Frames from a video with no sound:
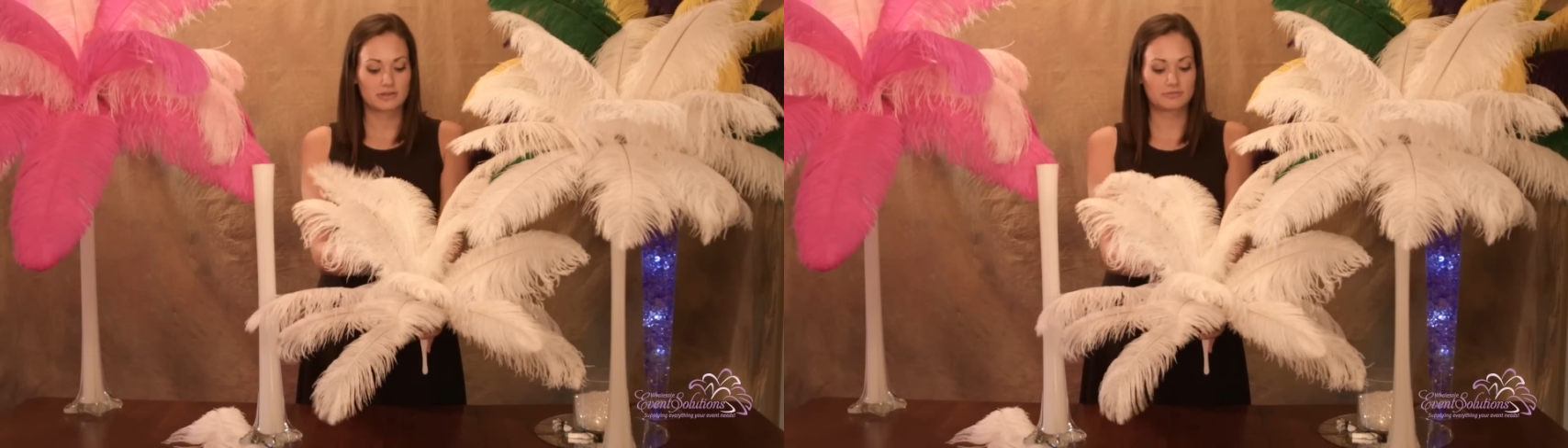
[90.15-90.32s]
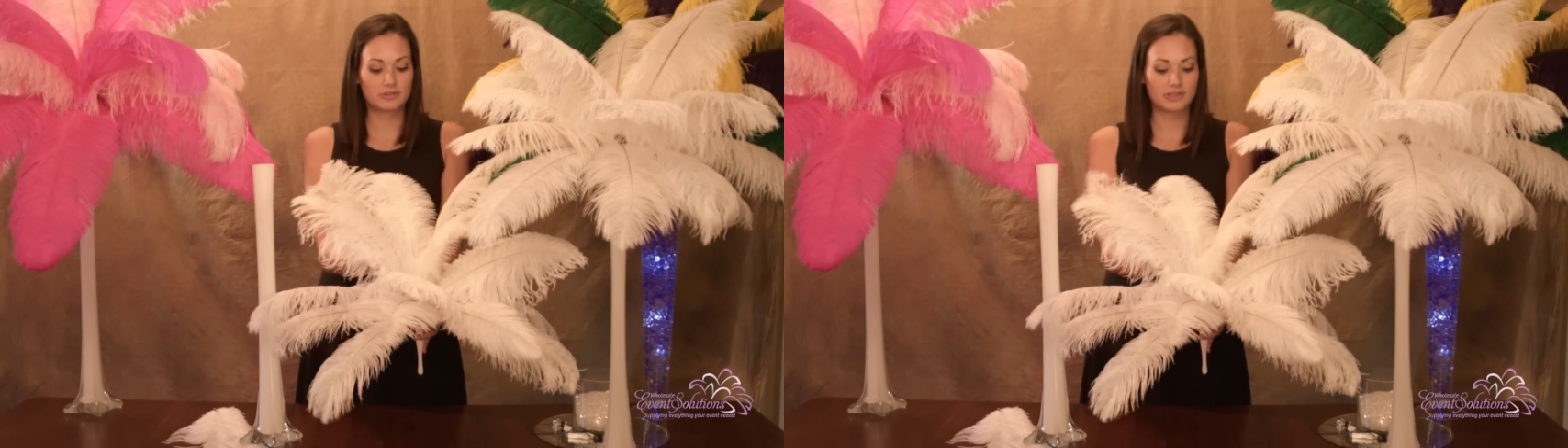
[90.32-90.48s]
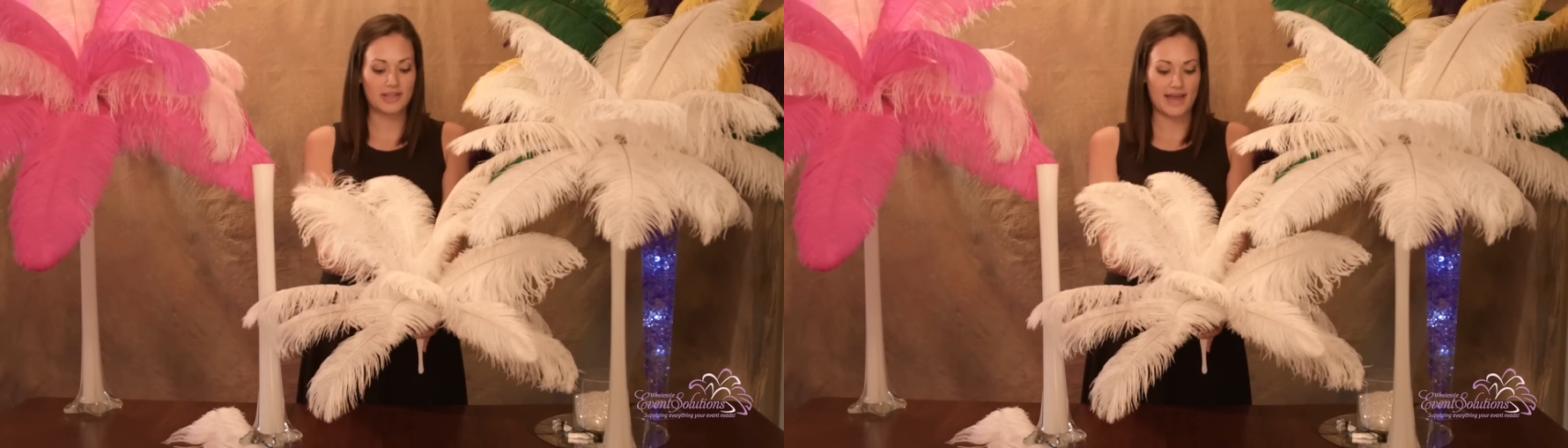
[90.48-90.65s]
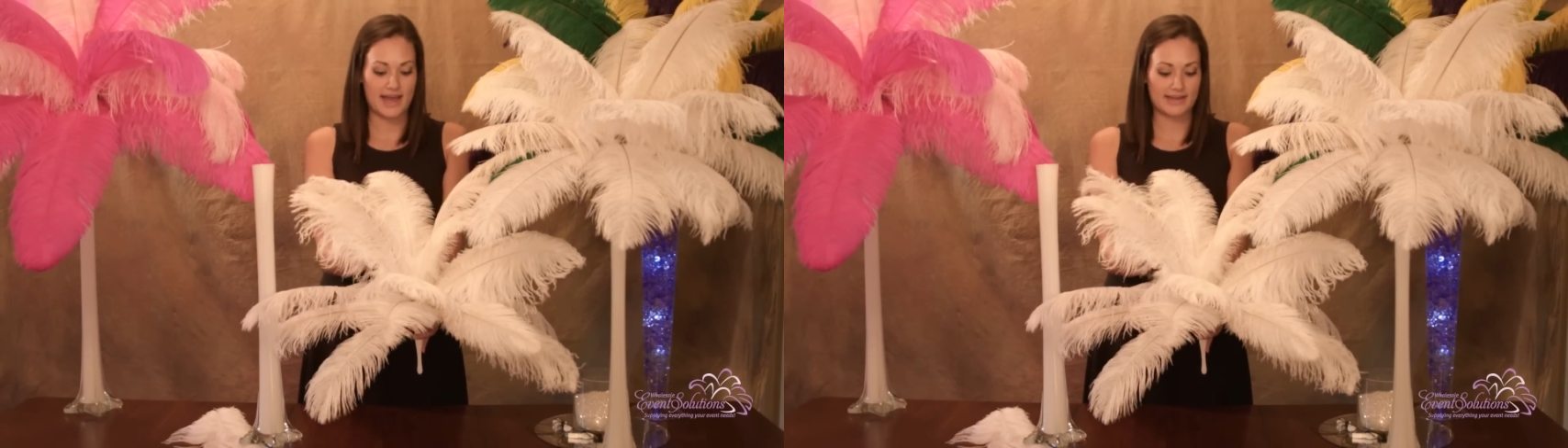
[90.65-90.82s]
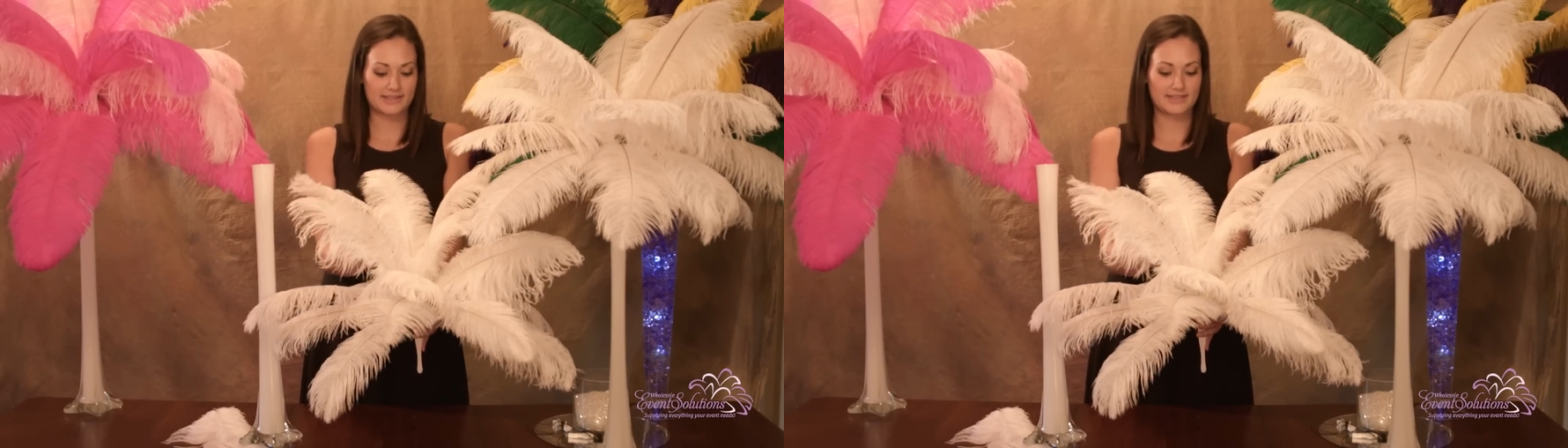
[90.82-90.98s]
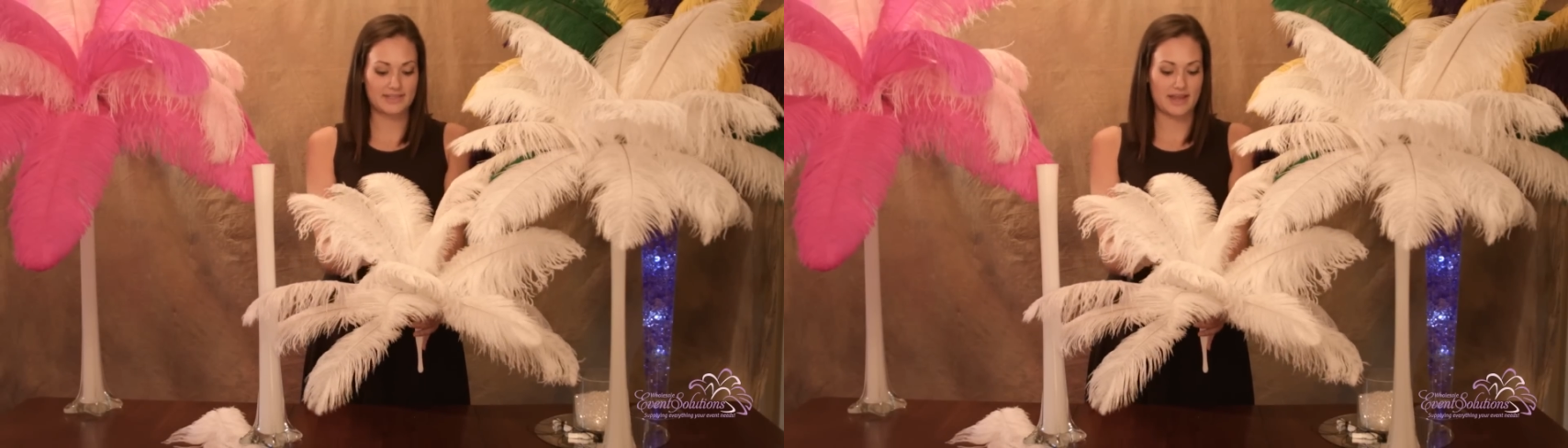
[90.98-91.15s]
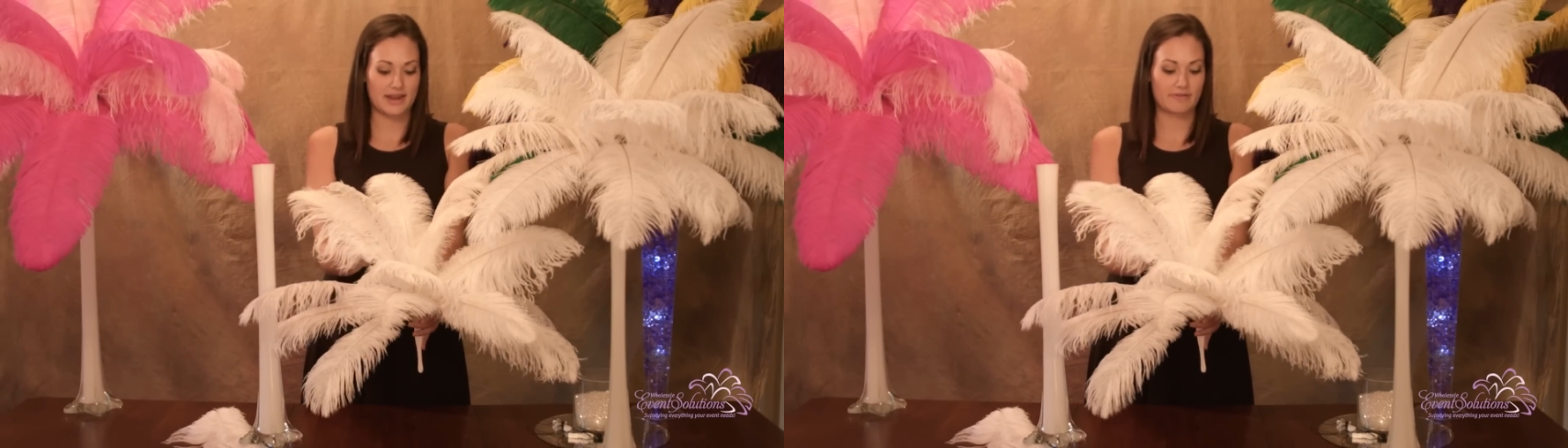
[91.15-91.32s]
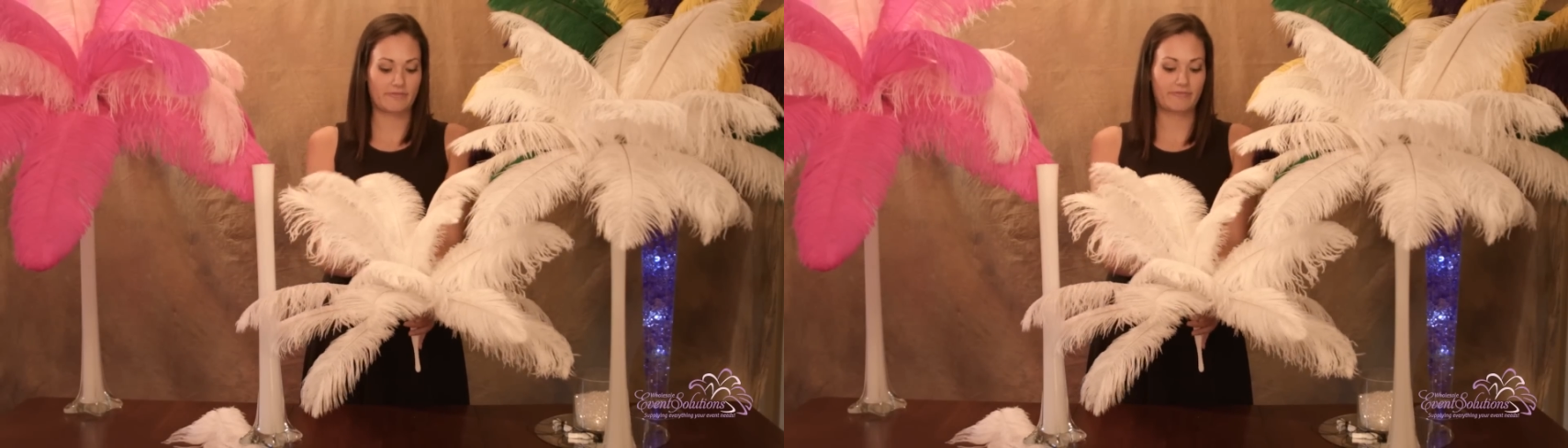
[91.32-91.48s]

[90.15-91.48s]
relax and